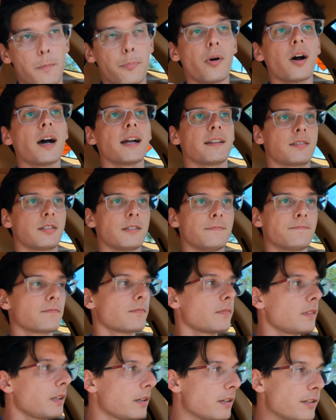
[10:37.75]
But
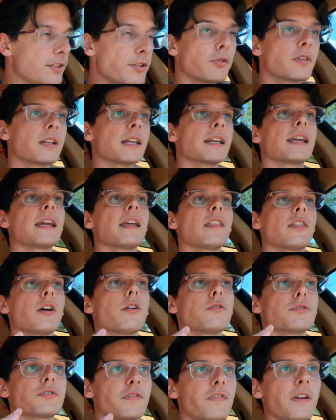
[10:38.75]
you can get
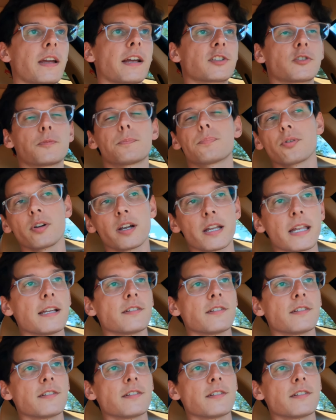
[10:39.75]
those fixed pretty